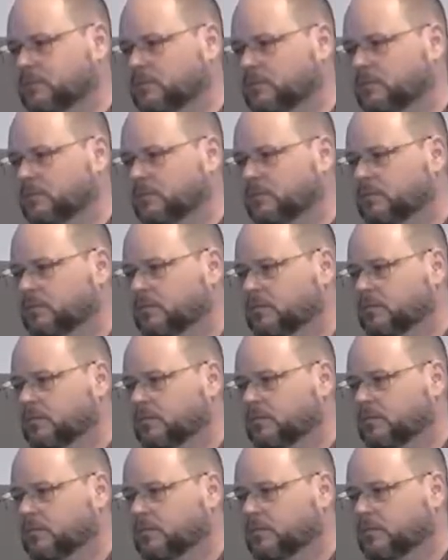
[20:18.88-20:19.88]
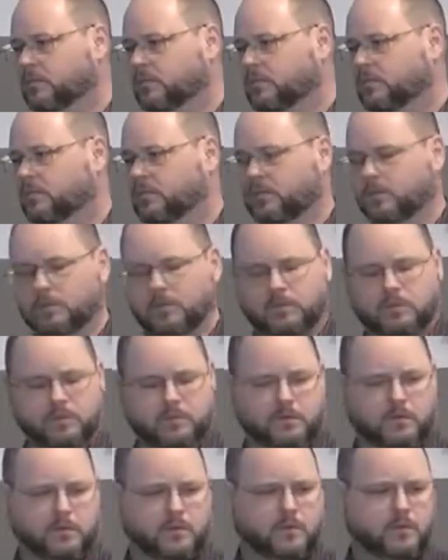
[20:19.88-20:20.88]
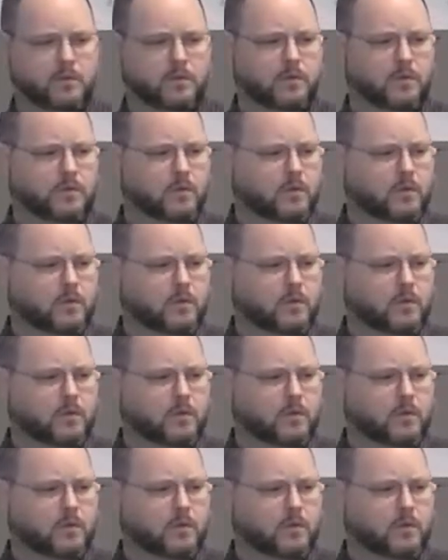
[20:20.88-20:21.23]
Nothing is said.